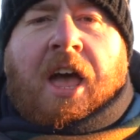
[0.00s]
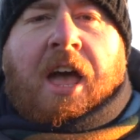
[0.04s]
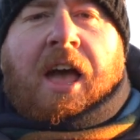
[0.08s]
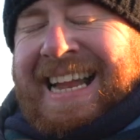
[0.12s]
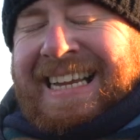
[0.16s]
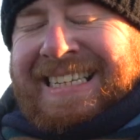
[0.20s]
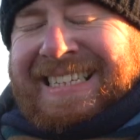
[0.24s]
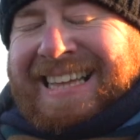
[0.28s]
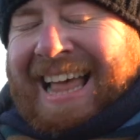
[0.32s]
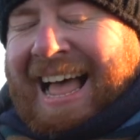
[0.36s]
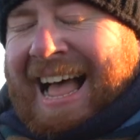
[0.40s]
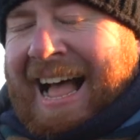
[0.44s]

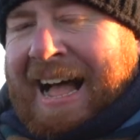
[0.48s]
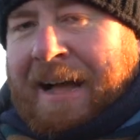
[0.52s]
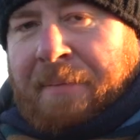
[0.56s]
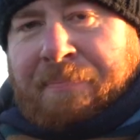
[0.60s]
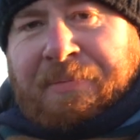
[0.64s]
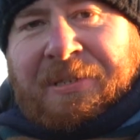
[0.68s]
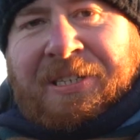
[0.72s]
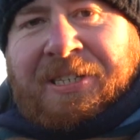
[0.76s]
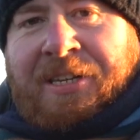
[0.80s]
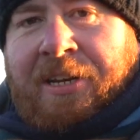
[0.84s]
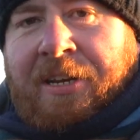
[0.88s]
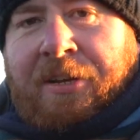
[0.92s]
It's
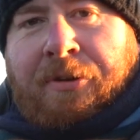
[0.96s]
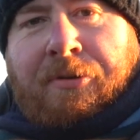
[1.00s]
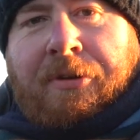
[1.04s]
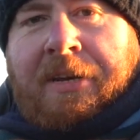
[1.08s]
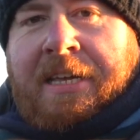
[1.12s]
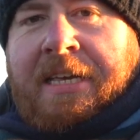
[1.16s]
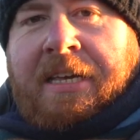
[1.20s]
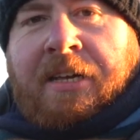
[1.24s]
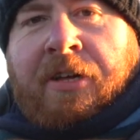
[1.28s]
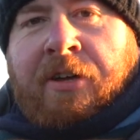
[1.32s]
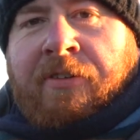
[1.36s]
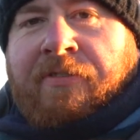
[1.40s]

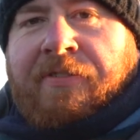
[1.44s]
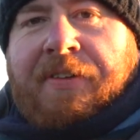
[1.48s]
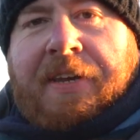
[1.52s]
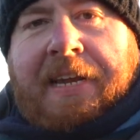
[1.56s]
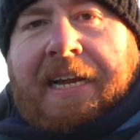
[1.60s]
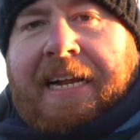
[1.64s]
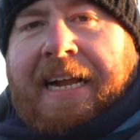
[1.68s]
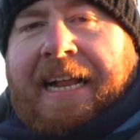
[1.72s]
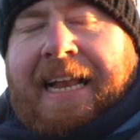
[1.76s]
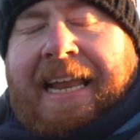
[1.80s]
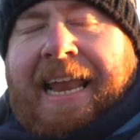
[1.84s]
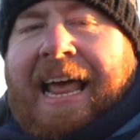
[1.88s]
absolutely covered
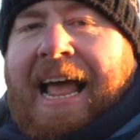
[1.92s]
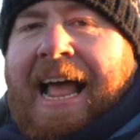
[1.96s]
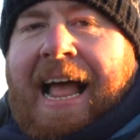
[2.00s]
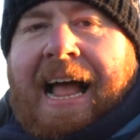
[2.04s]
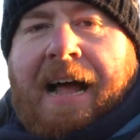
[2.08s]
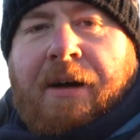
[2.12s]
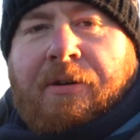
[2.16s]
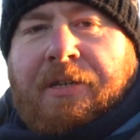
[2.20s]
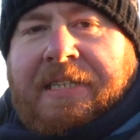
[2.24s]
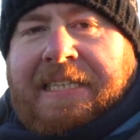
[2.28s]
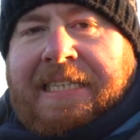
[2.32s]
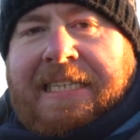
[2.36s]
in
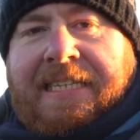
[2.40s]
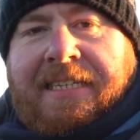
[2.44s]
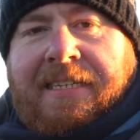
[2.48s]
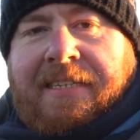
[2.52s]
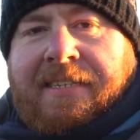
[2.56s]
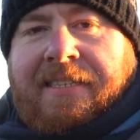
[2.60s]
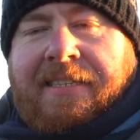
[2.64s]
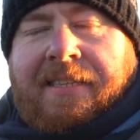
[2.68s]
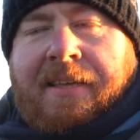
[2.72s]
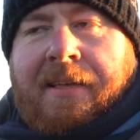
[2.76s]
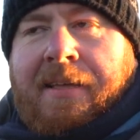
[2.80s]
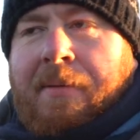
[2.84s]
cloud. This
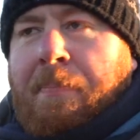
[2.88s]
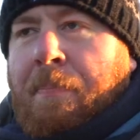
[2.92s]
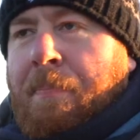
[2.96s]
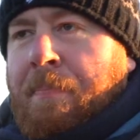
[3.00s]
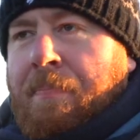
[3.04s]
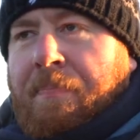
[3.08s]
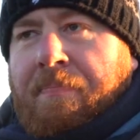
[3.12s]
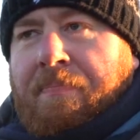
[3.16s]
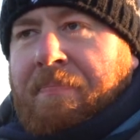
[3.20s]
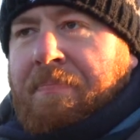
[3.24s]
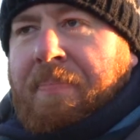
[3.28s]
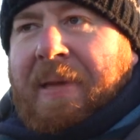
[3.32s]
is the
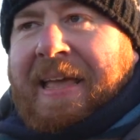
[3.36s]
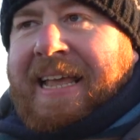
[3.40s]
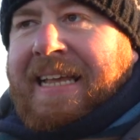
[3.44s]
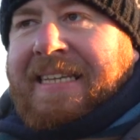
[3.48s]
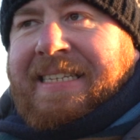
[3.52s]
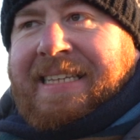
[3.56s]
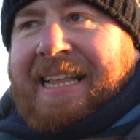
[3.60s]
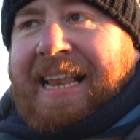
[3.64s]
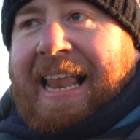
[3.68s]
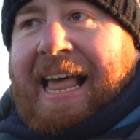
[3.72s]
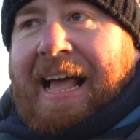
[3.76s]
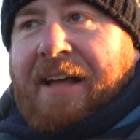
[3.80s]

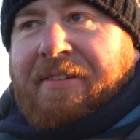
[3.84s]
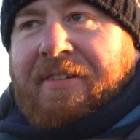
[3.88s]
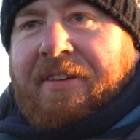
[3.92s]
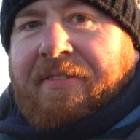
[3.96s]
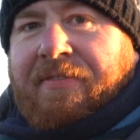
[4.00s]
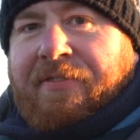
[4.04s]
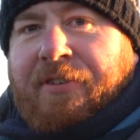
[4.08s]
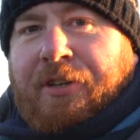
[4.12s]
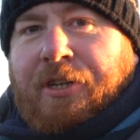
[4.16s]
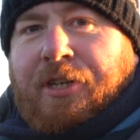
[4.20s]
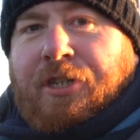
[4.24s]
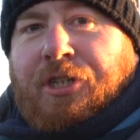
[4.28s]
biggest cloud
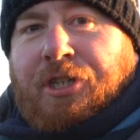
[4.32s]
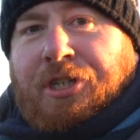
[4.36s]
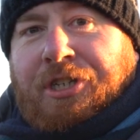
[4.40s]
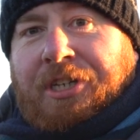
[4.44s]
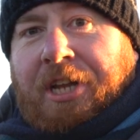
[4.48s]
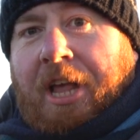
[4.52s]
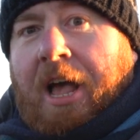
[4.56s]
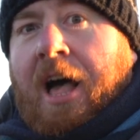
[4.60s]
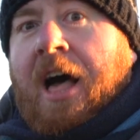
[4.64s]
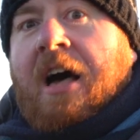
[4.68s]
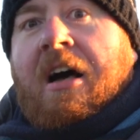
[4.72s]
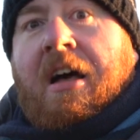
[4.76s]

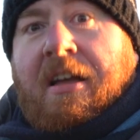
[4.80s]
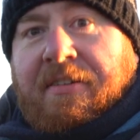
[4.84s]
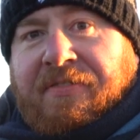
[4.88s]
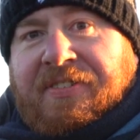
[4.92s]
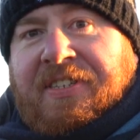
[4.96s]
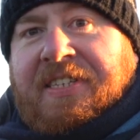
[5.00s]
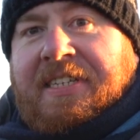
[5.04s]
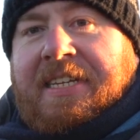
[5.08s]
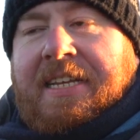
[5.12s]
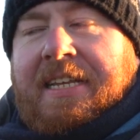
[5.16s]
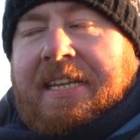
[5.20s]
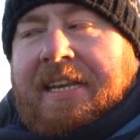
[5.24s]
inversion I've
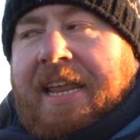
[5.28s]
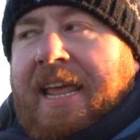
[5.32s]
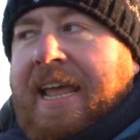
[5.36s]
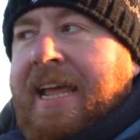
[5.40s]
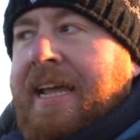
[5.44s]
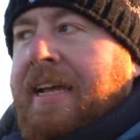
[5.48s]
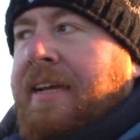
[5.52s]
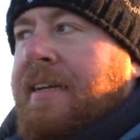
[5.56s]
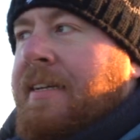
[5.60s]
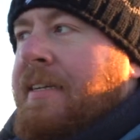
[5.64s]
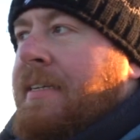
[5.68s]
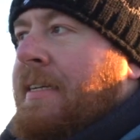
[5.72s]
seen
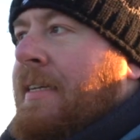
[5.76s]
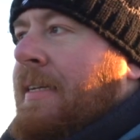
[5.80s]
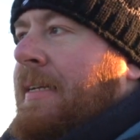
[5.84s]
here.